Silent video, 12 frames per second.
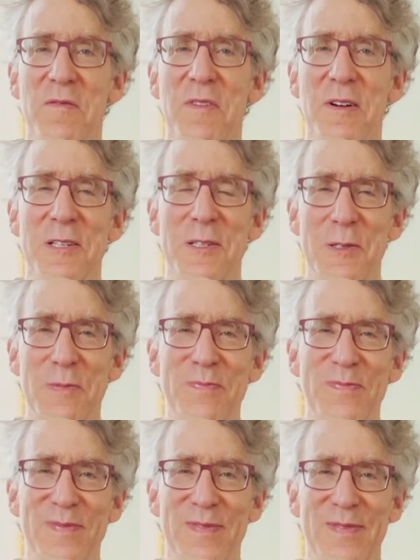very soon.
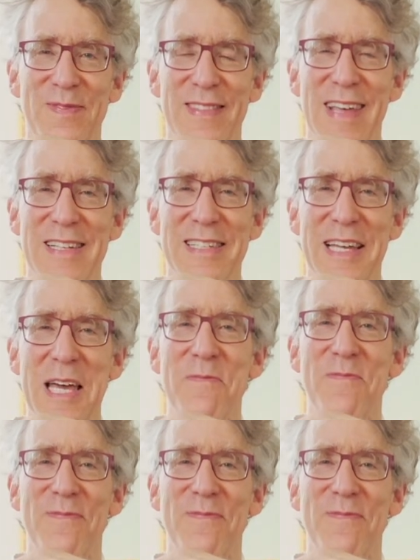Thanks again.